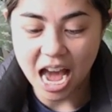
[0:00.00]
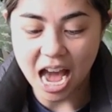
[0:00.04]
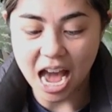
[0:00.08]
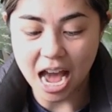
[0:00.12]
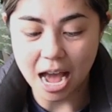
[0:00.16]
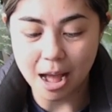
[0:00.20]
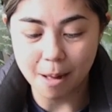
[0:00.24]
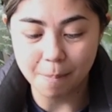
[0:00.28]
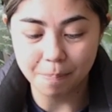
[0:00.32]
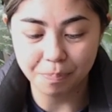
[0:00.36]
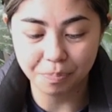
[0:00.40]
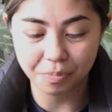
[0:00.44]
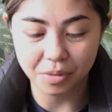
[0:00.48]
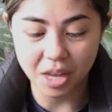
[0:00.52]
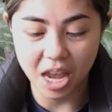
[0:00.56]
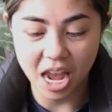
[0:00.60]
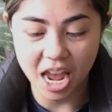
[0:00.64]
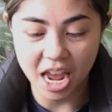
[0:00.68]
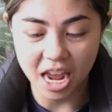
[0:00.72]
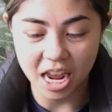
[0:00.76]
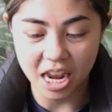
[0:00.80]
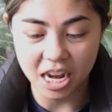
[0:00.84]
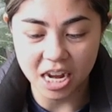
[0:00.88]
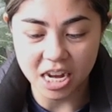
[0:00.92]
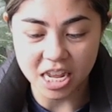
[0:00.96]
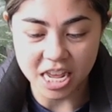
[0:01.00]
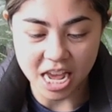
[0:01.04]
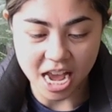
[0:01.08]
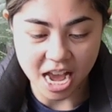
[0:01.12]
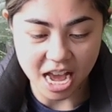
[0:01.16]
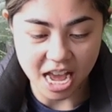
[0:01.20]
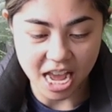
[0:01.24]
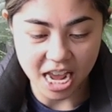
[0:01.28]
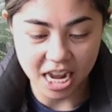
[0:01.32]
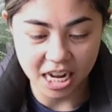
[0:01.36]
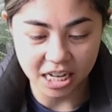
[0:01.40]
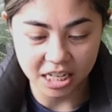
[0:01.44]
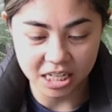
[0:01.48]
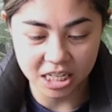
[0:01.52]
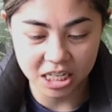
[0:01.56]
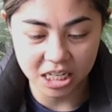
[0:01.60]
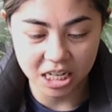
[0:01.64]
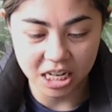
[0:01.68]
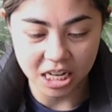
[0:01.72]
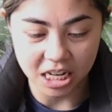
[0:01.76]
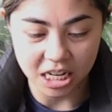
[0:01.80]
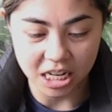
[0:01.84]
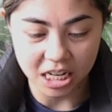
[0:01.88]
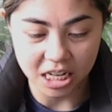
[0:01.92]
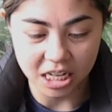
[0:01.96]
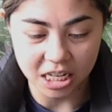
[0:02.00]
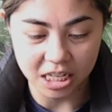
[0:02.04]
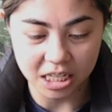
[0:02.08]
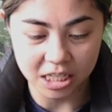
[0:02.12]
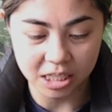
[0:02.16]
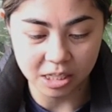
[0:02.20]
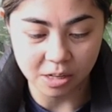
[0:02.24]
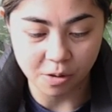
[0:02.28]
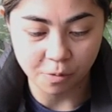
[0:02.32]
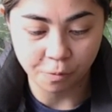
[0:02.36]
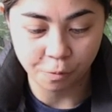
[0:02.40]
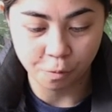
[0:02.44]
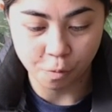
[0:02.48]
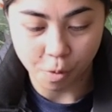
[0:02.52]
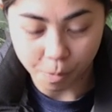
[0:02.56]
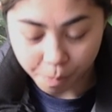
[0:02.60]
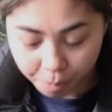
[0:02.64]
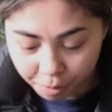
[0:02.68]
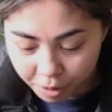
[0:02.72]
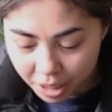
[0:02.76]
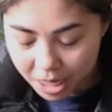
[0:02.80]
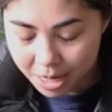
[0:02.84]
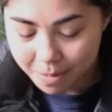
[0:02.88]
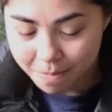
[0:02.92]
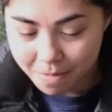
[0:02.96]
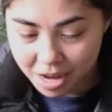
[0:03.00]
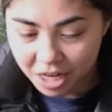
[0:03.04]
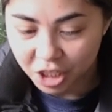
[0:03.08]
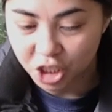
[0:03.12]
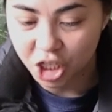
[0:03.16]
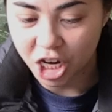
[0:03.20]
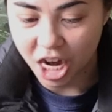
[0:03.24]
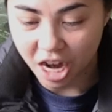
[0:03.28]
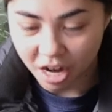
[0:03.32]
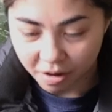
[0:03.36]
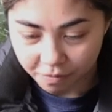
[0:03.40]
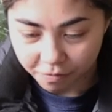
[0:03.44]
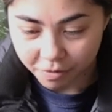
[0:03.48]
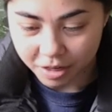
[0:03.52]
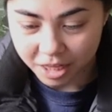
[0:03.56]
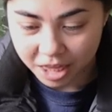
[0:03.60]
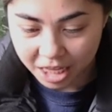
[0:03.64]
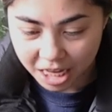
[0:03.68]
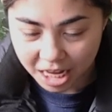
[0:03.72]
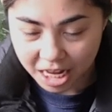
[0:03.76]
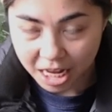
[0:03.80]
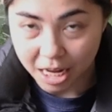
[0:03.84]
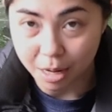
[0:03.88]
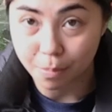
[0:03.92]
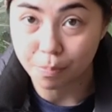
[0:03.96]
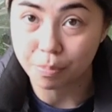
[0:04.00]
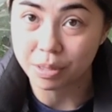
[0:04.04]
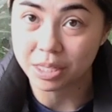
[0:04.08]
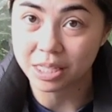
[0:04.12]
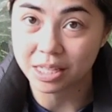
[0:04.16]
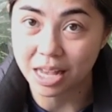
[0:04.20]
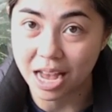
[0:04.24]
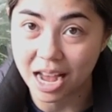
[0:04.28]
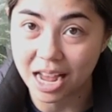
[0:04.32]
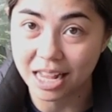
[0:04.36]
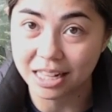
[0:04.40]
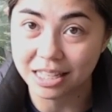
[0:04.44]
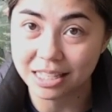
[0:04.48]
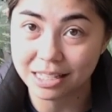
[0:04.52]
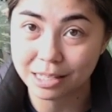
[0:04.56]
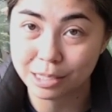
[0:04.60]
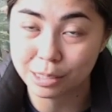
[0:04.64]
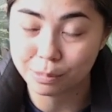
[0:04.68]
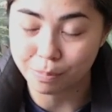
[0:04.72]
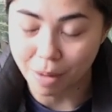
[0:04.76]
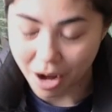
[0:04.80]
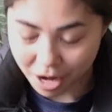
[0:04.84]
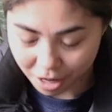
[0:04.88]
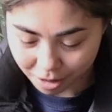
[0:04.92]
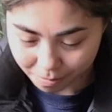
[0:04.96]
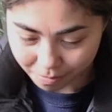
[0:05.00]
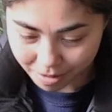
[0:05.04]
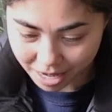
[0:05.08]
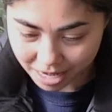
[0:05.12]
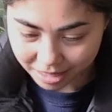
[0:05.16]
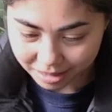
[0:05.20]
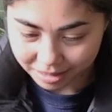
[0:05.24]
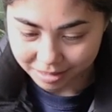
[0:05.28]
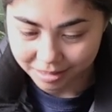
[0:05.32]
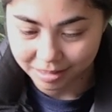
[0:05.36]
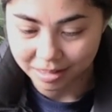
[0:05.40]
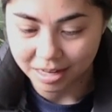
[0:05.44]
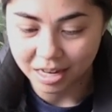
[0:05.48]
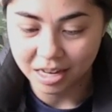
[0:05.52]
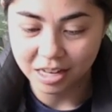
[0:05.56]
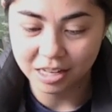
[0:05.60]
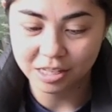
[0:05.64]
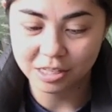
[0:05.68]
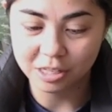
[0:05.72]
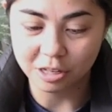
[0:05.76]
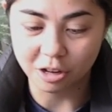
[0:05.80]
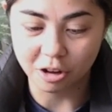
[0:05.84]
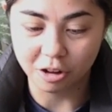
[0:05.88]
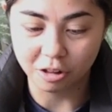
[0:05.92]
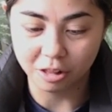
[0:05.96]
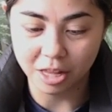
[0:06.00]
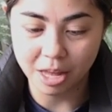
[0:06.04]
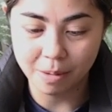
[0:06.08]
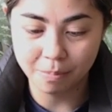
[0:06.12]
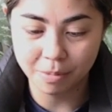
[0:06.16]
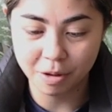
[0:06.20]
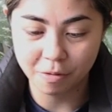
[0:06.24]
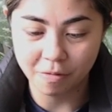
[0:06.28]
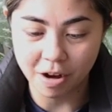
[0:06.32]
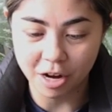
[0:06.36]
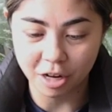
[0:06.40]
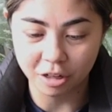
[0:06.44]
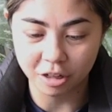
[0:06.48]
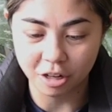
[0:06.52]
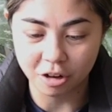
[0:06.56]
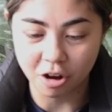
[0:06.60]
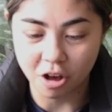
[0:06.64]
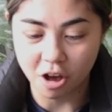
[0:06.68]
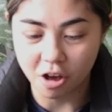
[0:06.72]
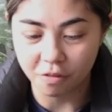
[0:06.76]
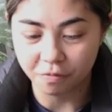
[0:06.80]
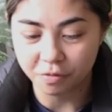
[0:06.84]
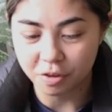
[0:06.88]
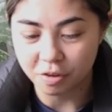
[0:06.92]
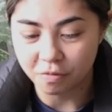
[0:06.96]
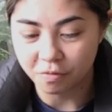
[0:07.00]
And yeah, it is for pretty much everything besides spider mites. So let me rattle it off.